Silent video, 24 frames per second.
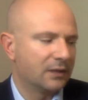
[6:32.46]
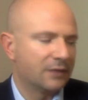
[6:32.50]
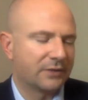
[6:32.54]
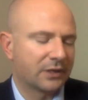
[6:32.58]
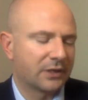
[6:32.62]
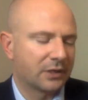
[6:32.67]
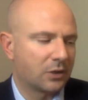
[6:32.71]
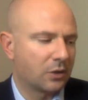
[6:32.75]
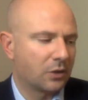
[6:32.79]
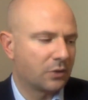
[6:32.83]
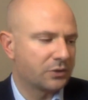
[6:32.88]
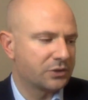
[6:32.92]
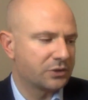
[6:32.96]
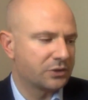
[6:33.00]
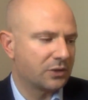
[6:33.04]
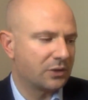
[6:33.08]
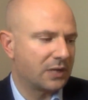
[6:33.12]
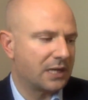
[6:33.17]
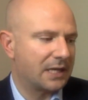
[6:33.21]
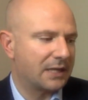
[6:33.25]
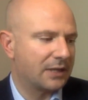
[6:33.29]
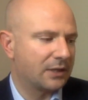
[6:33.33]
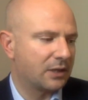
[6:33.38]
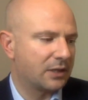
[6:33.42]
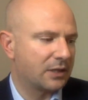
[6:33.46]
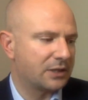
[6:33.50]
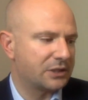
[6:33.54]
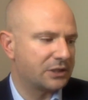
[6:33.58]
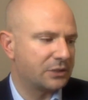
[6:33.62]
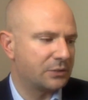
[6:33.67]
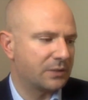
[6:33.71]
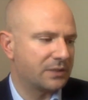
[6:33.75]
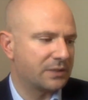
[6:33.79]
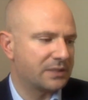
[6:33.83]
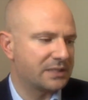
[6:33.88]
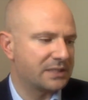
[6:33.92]
Live in a coastal,
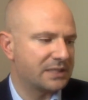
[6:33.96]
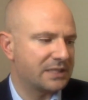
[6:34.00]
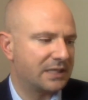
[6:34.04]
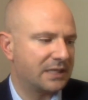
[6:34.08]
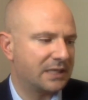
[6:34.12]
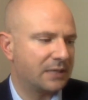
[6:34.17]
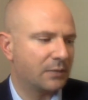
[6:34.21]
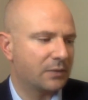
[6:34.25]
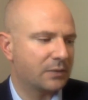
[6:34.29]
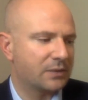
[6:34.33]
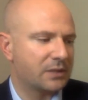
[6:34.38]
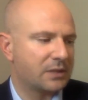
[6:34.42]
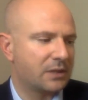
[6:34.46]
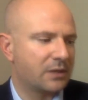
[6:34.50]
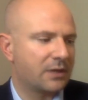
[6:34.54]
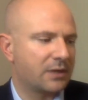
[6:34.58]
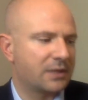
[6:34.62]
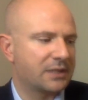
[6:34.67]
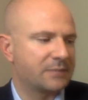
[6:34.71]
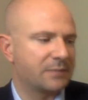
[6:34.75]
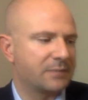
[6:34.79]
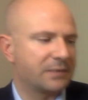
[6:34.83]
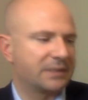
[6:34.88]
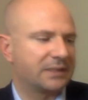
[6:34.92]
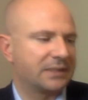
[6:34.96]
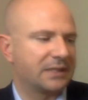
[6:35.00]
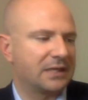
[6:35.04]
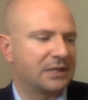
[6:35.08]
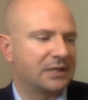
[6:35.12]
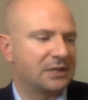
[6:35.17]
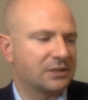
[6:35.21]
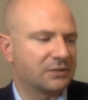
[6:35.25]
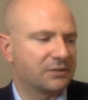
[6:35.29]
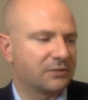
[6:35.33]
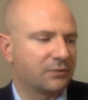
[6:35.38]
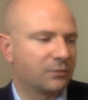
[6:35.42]
high-cost U.S. city. What's our
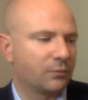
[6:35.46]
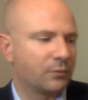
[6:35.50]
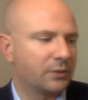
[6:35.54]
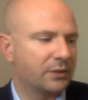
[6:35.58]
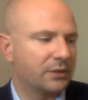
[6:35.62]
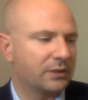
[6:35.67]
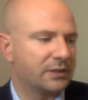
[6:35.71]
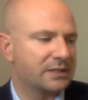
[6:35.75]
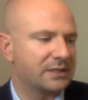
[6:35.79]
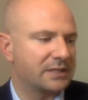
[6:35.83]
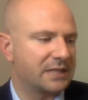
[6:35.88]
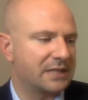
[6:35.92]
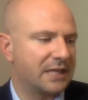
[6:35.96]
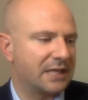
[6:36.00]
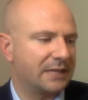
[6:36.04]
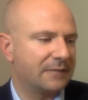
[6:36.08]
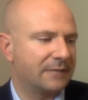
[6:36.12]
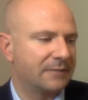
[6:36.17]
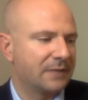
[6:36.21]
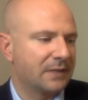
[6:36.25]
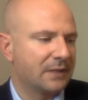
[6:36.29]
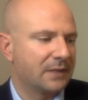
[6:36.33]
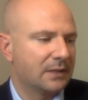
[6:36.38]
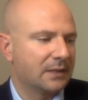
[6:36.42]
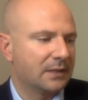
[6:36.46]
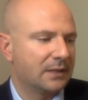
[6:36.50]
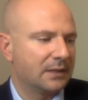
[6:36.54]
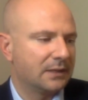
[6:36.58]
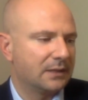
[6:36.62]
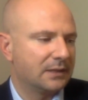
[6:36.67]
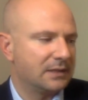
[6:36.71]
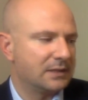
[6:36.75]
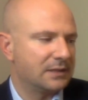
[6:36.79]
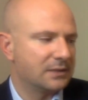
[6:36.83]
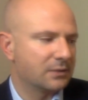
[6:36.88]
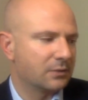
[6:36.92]
expectations for real estate?
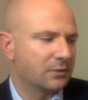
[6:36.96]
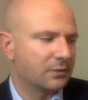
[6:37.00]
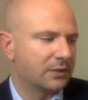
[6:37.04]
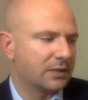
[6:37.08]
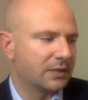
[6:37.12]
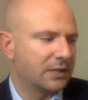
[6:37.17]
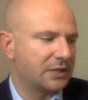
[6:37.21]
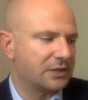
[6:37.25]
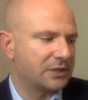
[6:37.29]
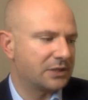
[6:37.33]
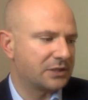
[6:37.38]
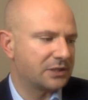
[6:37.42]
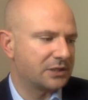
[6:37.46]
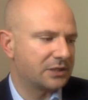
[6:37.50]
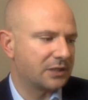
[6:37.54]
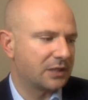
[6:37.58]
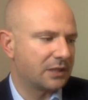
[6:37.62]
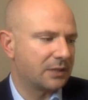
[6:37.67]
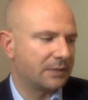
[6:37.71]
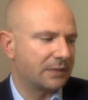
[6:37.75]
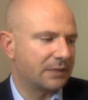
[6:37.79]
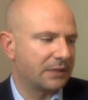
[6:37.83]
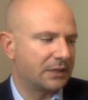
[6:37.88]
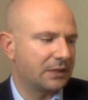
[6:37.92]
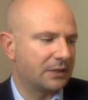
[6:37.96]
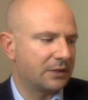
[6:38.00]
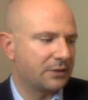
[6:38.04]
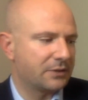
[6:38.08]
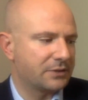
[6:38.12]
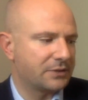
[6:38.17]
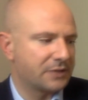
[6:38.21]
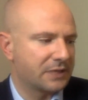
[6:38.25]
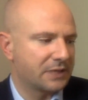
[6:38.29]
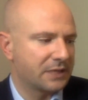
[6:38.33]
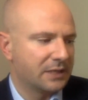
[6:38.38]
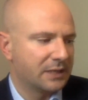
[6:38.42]
in these locations in coming
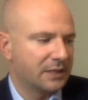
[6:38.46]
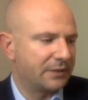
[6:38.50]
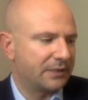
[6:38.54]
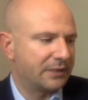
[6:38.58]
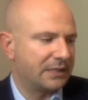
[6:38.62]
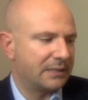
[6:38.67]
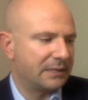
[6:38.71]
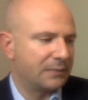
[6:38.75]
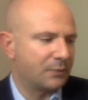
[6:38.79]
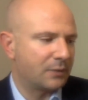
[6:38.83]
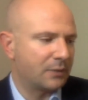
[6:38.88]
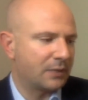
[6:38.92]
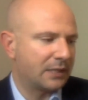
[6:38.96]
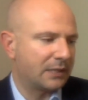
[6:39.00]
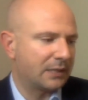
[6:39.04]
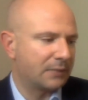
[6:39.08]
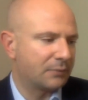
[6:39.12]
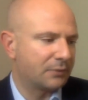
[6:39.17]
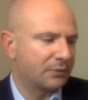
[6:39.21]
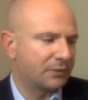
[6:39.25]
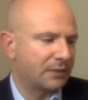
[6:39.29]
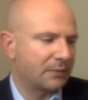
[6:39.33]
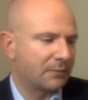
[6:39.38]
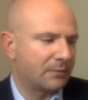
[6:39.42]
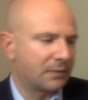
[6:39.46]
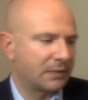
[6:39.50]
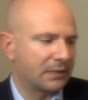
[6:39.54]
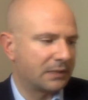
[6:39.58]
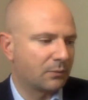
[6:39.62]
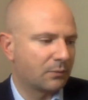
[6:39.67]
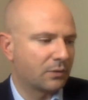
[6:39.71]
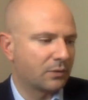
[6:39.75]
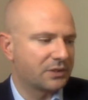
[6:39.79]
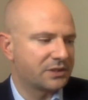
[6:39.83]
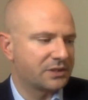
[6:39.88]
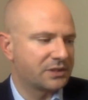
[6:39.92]
years. Better to keep running and put that
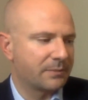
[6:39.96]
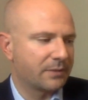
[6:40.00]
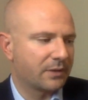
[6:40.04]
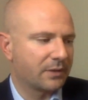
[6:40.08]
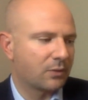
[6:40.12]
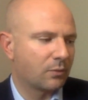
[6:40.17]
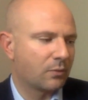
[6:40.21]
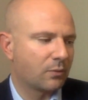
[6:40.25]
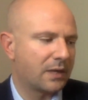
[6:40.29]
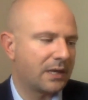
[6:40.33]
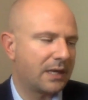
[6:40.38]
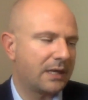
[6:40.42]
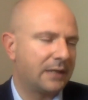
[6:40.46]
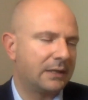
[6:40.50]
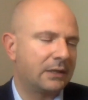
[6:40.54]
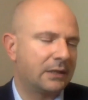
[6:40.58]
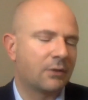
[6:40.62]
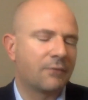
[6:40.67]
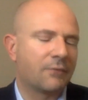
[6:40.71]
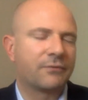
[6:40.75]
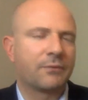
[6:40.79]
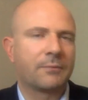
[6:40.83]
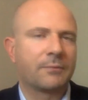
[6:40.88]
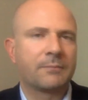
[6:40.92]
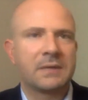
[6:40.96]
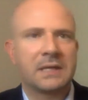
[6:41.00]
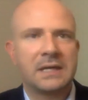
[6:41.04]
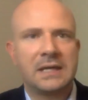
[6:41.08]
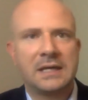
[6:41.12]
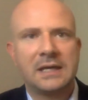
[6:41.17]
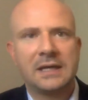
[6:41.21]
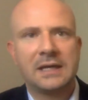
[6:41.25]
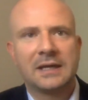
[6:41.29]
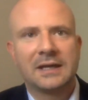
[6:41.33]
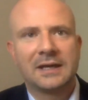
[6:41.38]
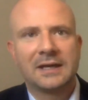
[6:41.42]
money to work some other way. You know, for
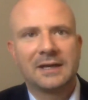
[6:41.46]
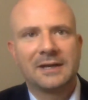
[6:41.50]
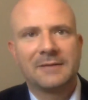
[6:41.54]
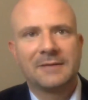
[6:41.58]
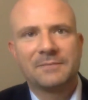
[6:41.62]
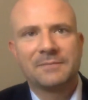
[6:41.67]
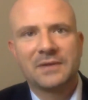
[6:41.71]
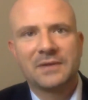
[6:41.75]
me,